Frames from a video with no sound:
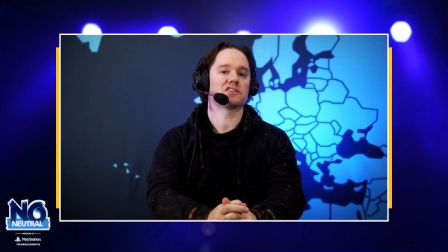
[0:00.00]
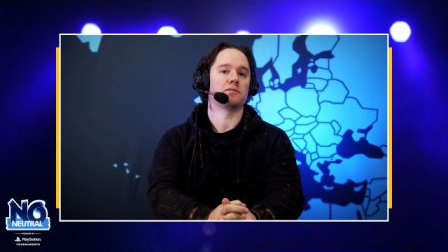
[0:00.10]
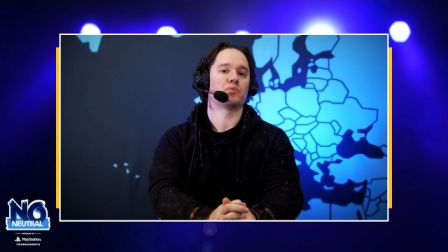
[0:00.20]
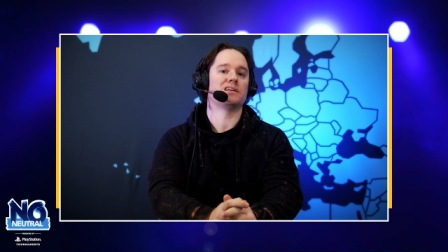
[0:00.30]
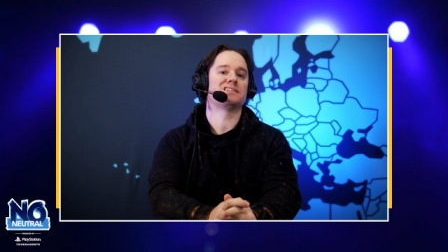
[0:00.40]

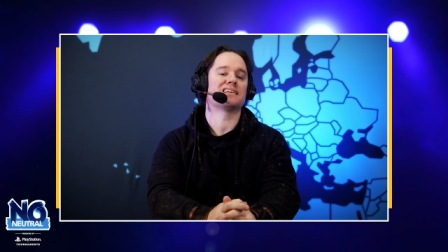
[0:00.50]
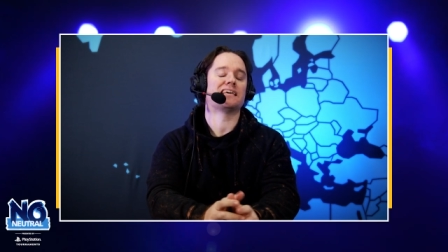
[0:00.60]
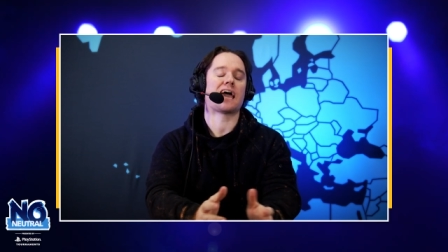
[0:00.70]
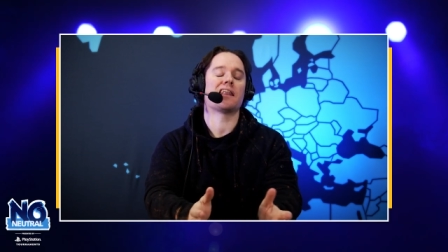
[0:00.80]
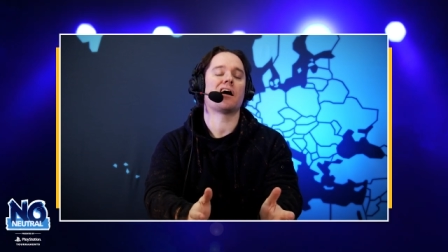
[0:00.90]
C P
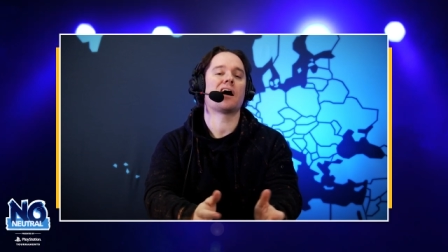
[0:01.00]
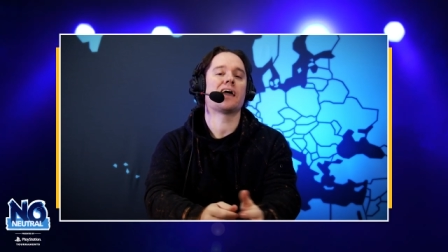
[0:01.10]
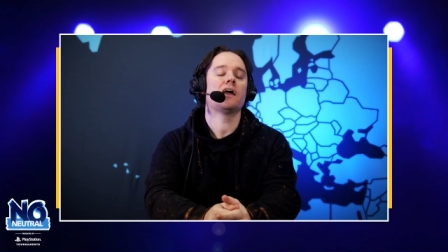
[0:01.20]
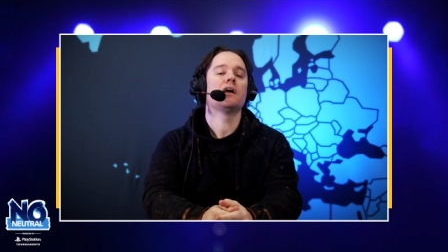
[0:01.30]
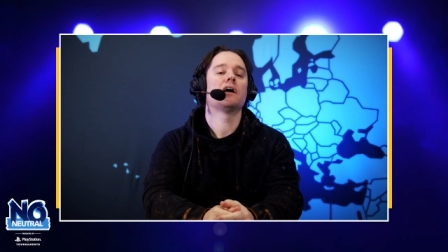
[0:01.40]
T and
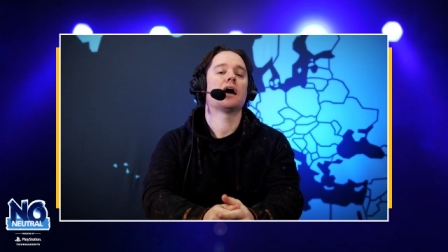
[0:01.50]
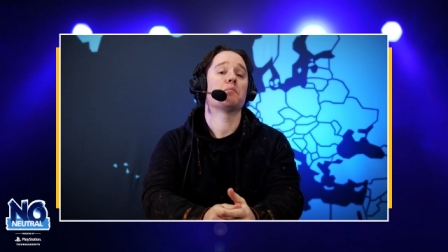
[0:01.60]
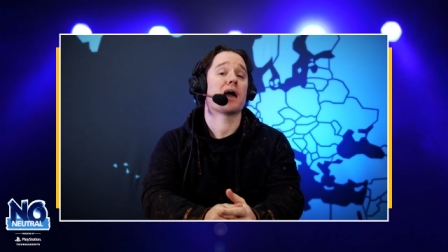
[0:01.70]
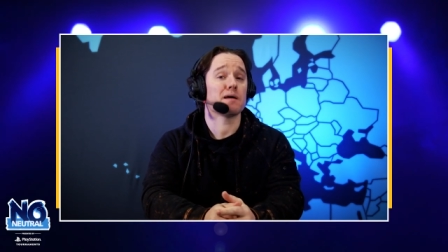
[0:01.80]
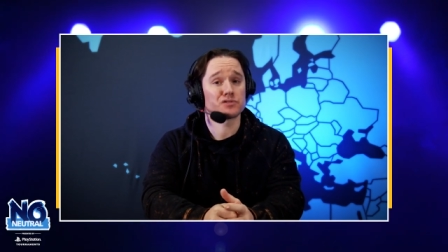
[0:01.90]
I
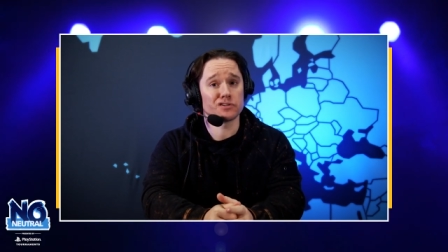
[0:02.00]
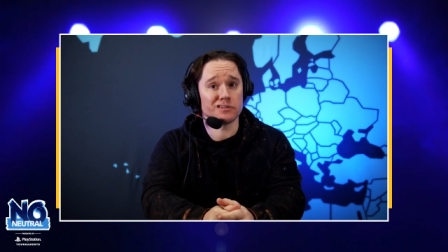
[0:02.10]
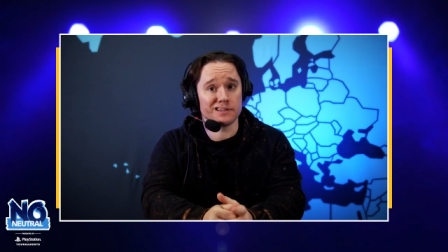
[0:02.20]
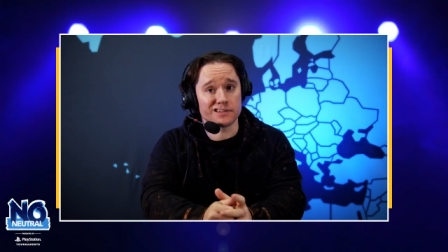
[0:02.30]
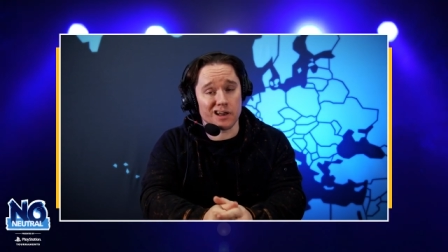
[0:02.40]
am
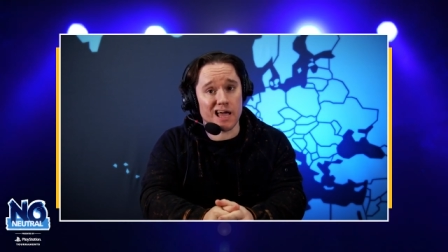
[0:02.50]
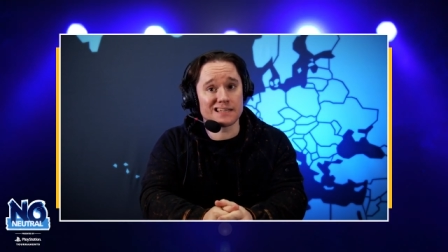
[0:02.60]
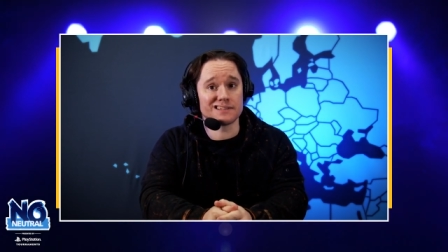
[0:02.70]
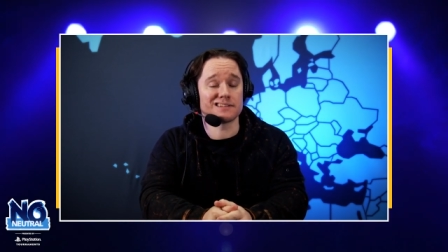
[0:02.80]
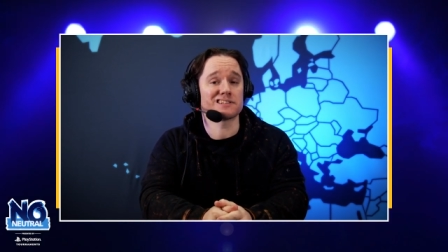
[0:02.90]
absolutely
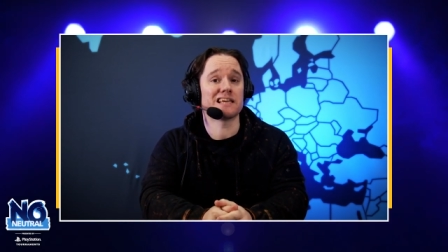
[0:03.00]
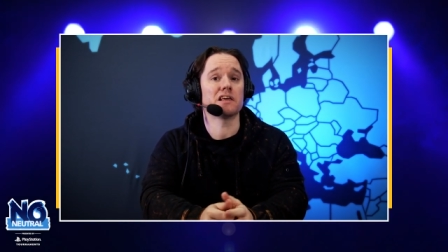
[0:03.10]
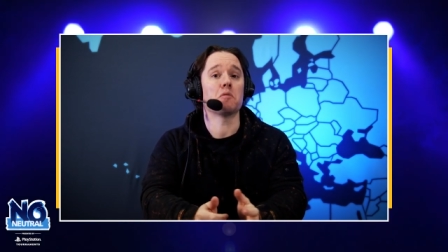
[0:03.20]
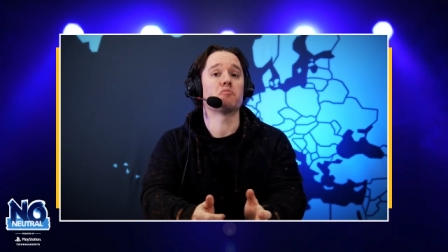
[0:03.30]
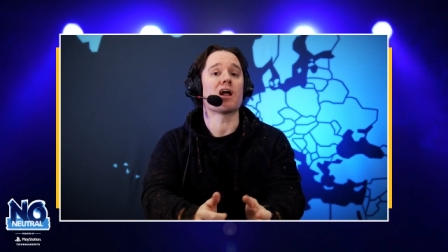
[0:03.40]
delighted to say
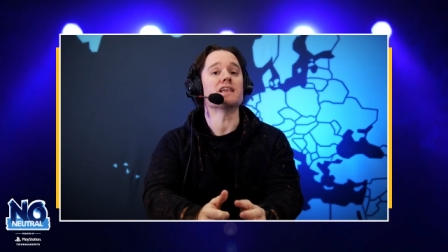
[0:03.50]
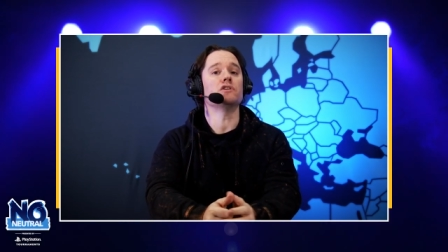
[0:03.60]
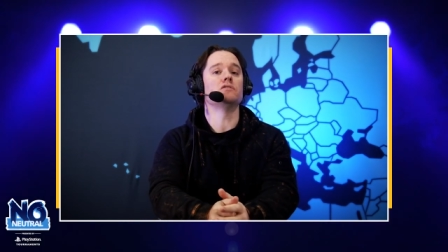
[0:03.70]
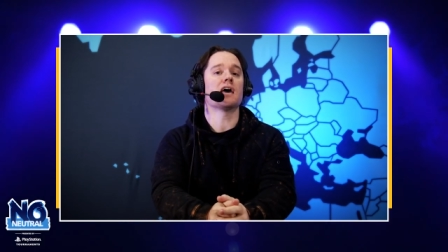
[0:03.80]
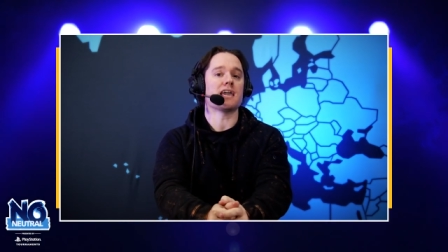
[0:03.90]
that a brand
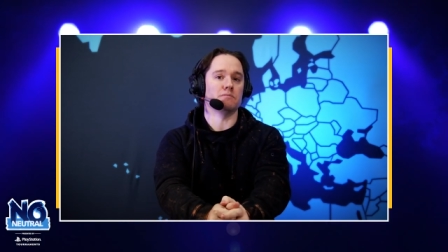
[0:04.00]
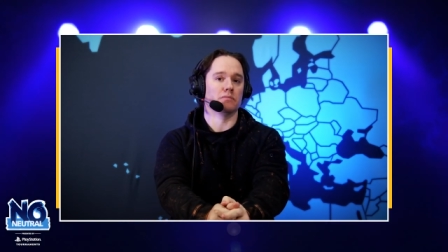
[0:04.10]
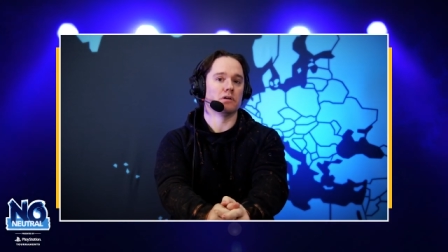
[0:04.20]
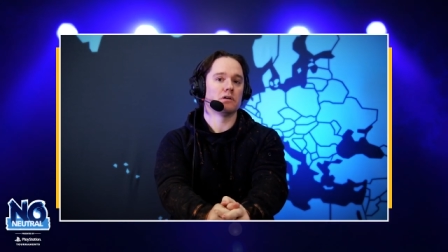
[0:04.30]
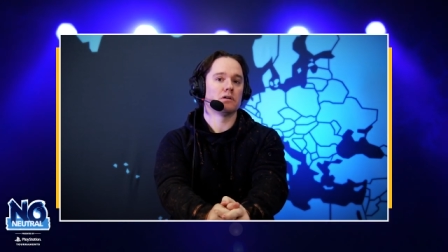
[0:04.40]
new name